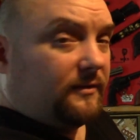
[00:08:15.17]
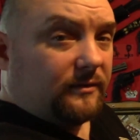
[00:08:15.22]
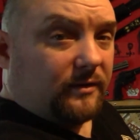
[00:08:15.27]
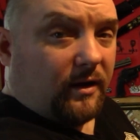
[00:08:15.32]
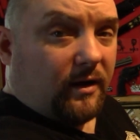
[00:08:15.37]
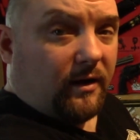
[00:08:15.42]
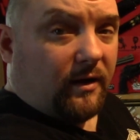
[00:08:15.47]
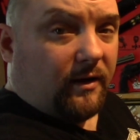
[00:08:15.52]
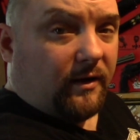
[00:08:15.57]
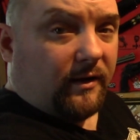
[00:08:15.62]

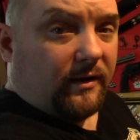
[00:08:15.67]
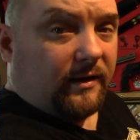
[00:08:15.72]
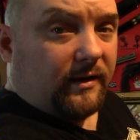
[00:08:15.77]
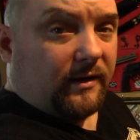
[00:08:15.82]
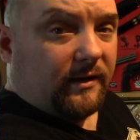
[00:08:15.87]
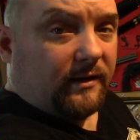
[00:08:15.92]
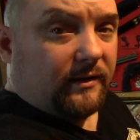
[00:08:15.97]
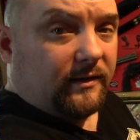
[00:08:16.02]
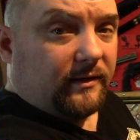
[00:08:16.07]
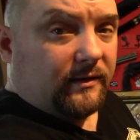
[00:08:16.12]
to
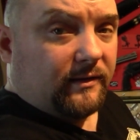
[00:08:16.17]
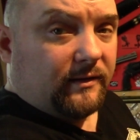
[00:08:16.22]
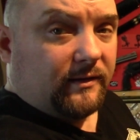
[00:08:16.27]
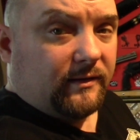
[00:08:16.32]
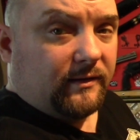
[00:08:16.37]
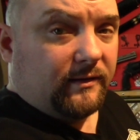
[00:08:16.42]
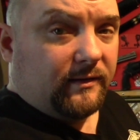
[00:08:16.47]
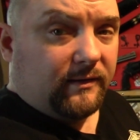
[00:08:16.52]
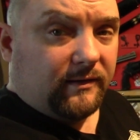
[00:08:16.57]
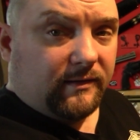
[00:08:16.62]
high.
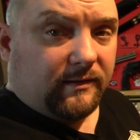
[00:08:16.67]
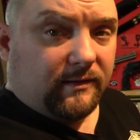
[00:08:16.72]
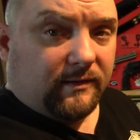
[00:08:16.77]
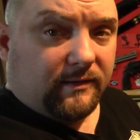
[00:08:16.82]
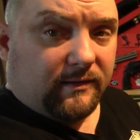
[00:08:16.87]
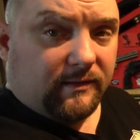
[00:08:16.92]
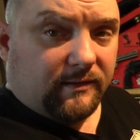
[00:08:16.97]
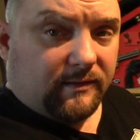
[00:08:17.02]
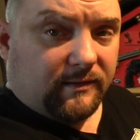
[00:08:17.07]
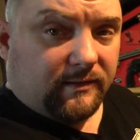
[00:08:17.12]

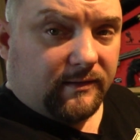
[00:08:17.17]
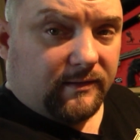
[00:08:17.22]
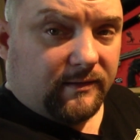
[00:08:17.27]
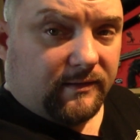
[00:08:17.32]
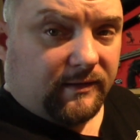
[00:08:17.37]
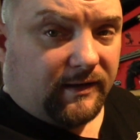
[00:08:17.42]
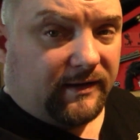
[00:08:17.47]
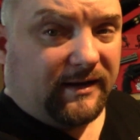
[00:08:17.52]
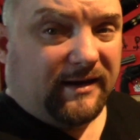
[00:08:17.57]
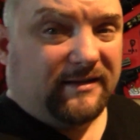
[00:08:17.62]

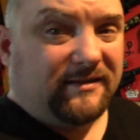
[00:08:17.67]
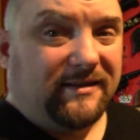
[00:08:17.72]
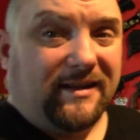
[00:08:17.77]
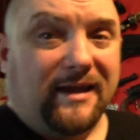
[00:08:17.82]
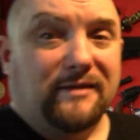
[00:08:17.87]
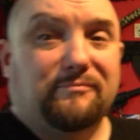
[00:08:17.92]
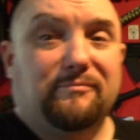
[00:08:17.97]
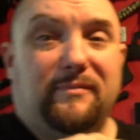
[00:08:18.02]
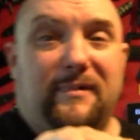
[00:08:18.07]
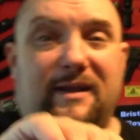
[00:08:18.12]
Yeah, and it's
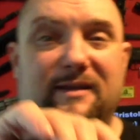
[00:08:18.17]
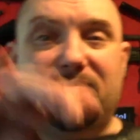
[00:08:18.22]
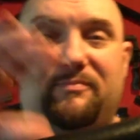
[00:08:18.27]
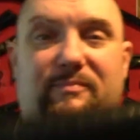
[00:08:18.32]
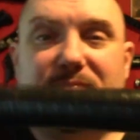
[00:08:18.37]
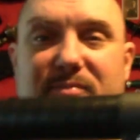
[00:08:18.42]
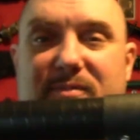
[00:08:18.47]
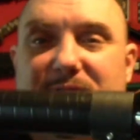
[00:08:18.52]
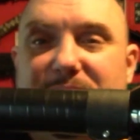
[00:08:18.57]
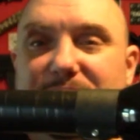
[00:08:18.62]
a
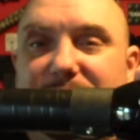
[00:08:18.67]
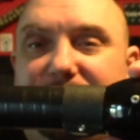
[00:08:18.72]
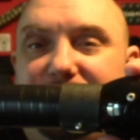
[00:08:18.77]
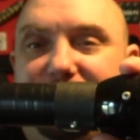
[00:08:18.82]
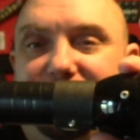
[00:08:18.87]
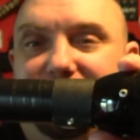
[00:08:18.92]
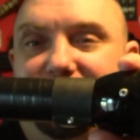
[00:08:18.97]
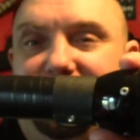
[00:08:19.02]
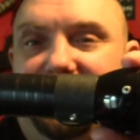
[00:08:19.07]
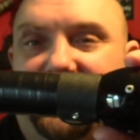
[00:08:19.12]

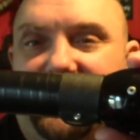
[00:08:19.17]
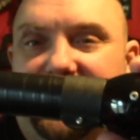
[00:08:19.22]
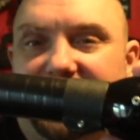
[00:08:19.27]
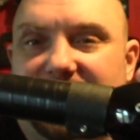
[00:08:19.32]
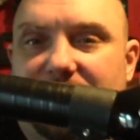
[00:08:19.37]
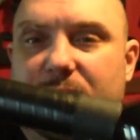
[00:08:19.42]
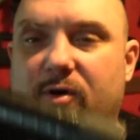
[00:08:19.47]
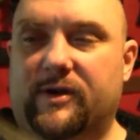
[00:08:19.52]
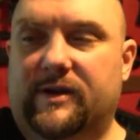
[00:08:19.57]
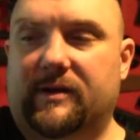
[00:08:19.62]

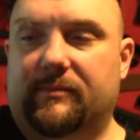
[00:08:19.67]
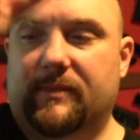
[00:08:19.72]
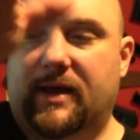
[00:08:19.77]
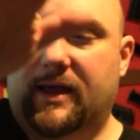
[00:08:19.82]
modded